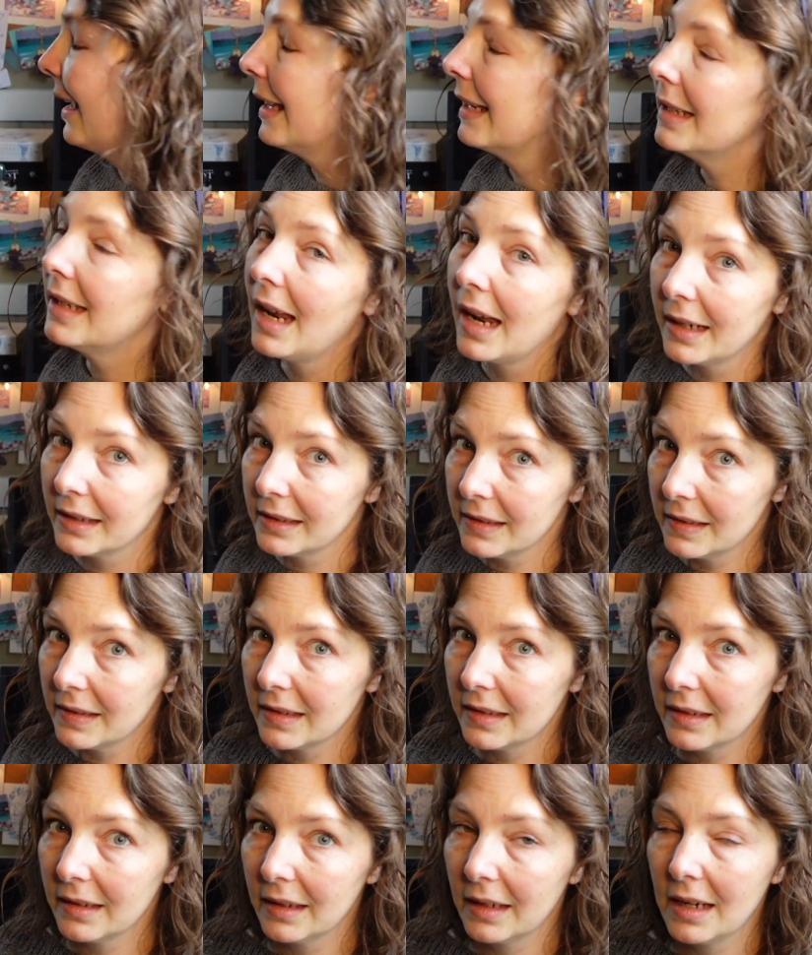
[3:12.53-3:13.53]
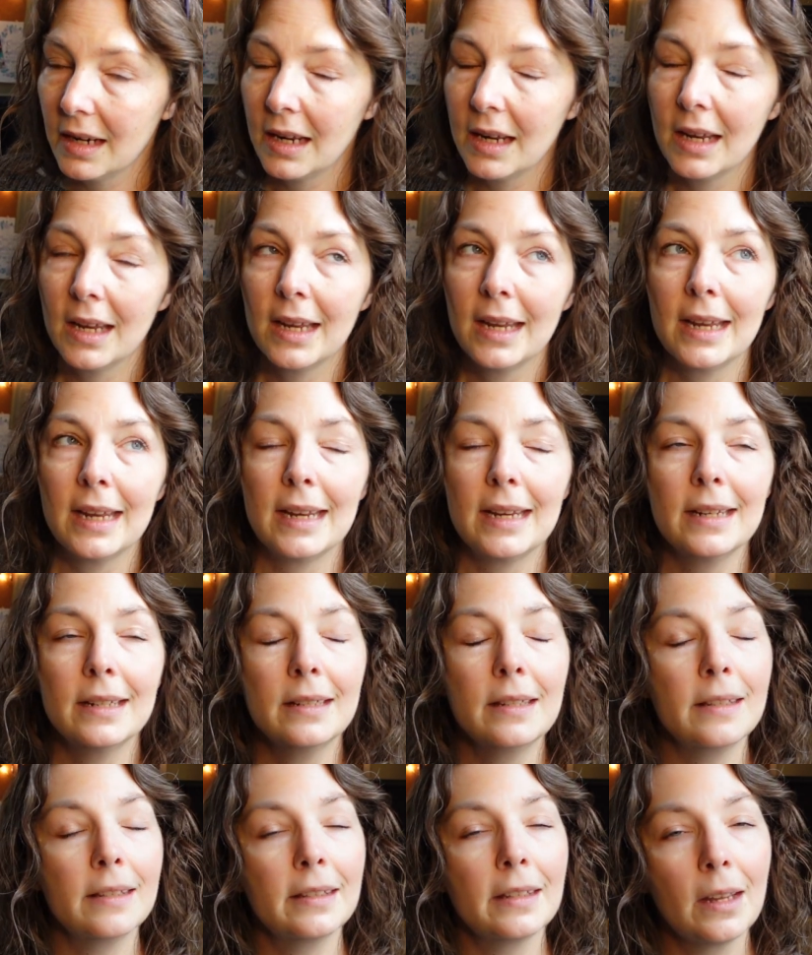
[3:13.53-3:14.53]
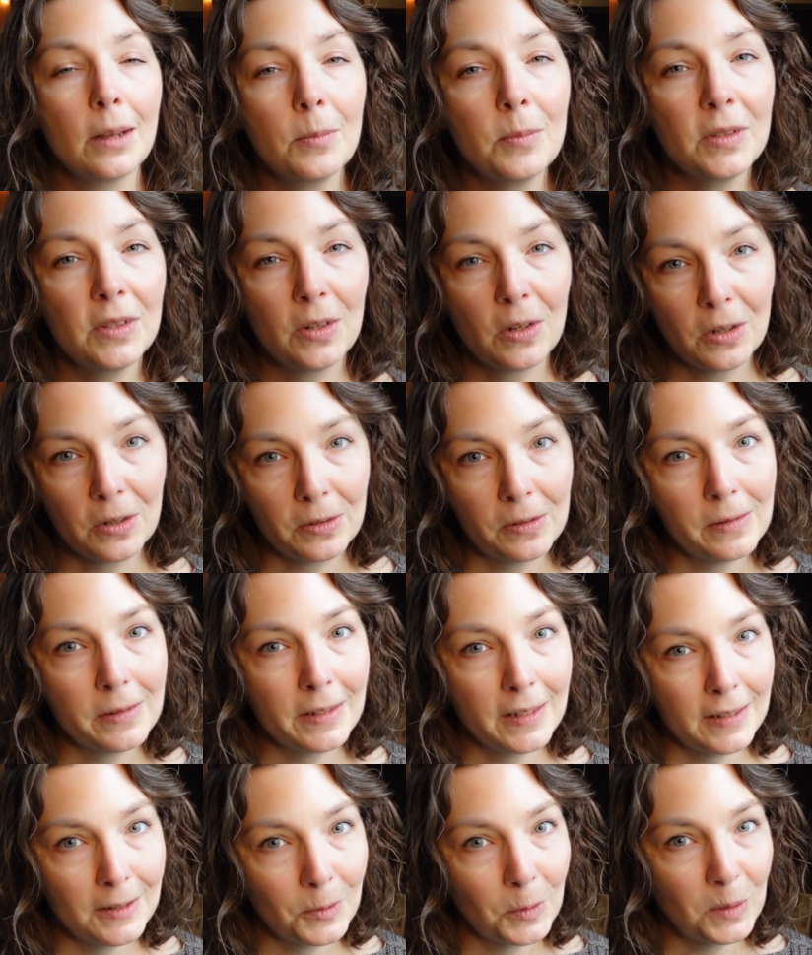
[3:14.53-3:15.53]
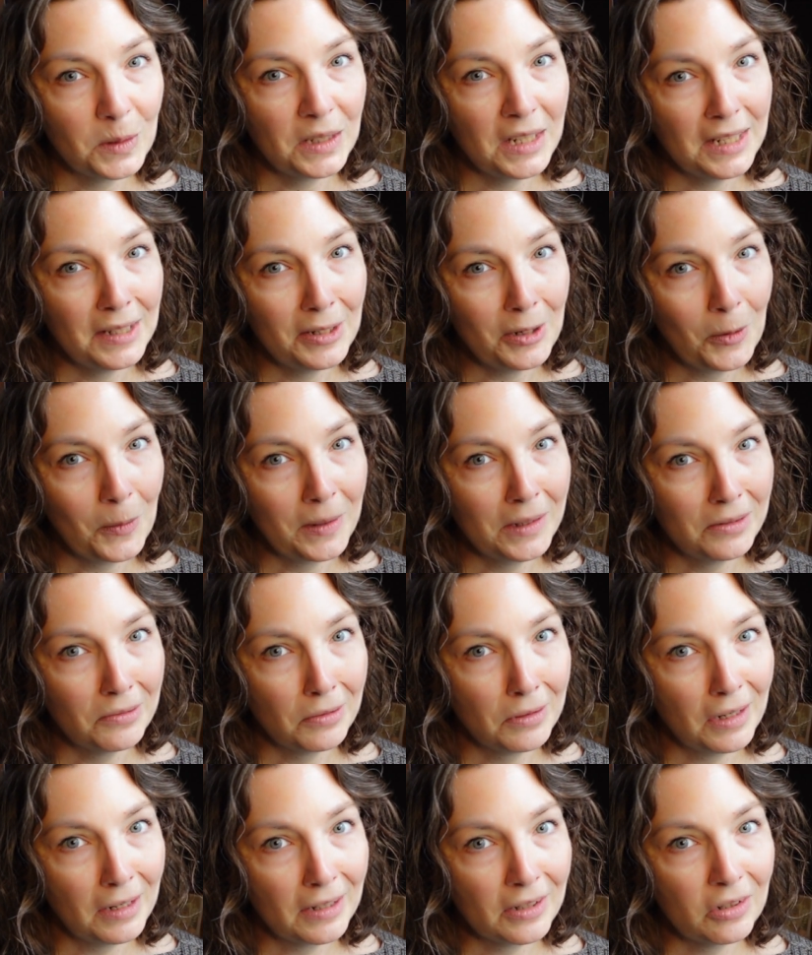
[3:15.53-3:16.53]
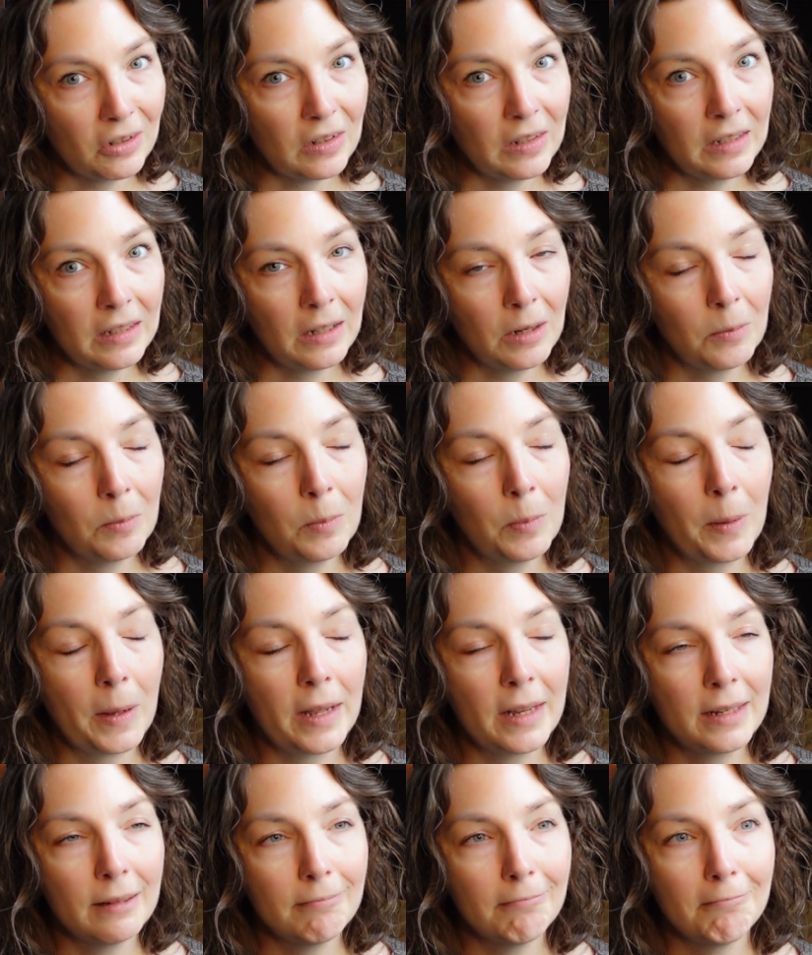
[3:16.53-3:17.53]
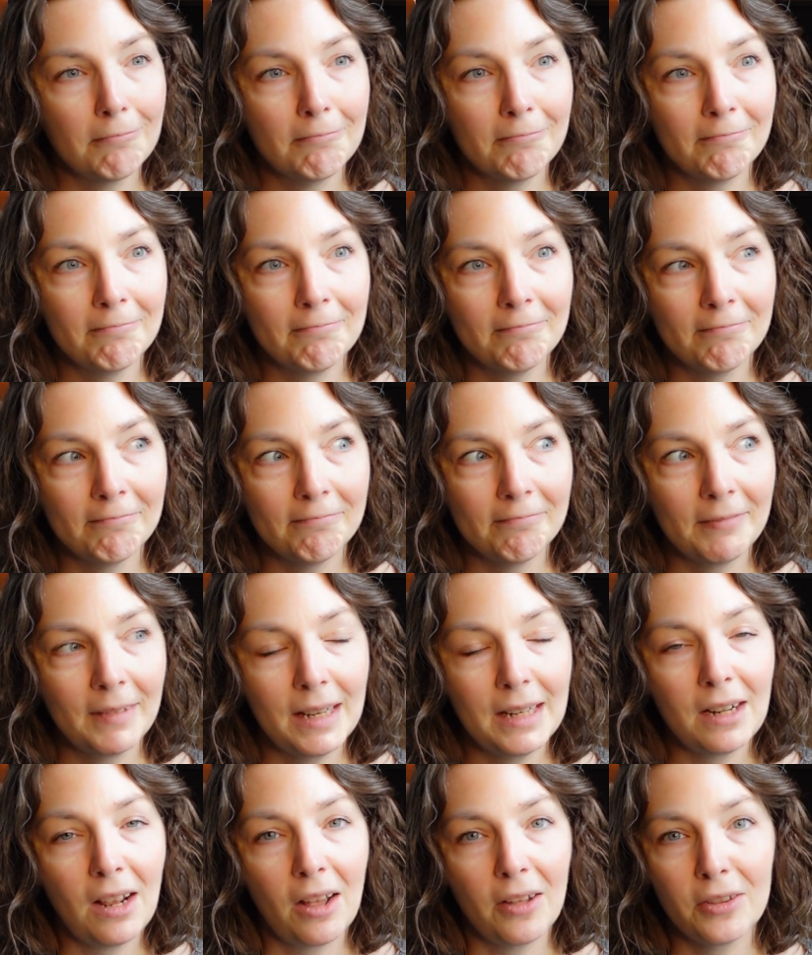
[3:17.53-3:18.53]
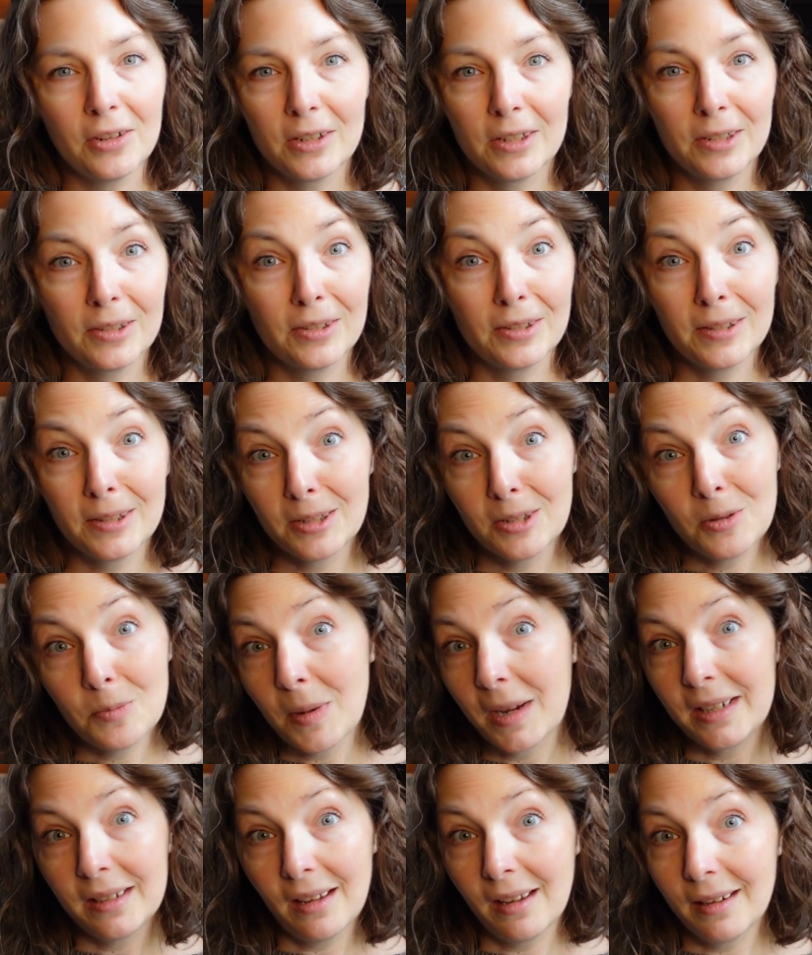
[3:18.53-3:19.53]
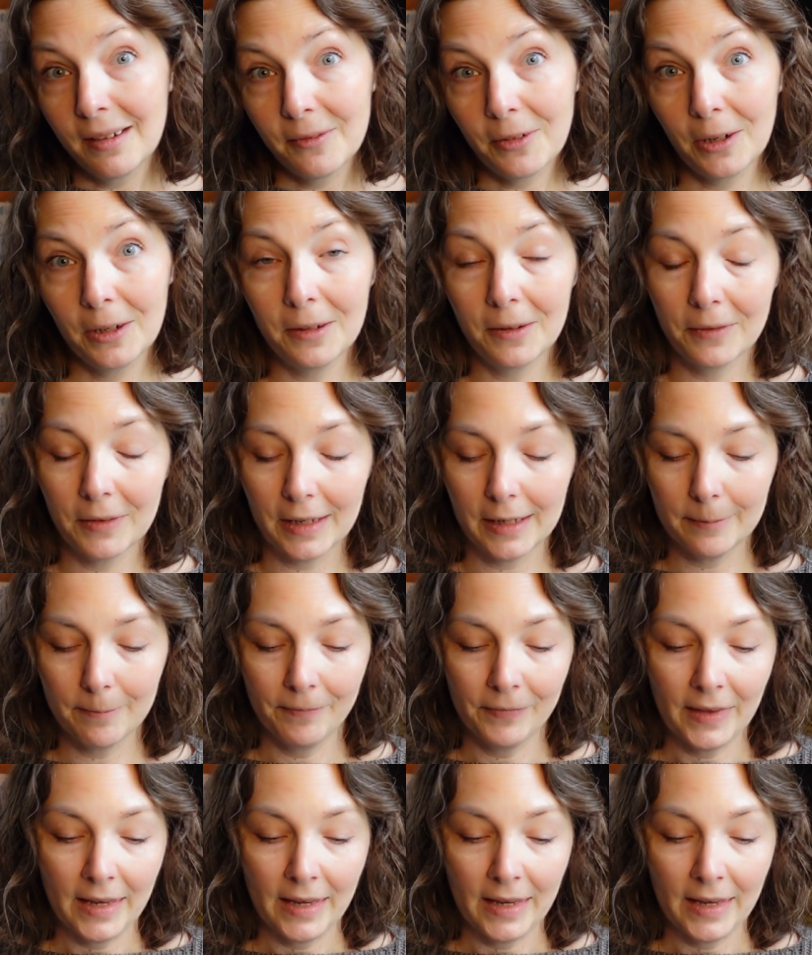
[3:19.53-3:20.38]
Next, in some circles, this will need no introduction, but in others, you might not have heard of it.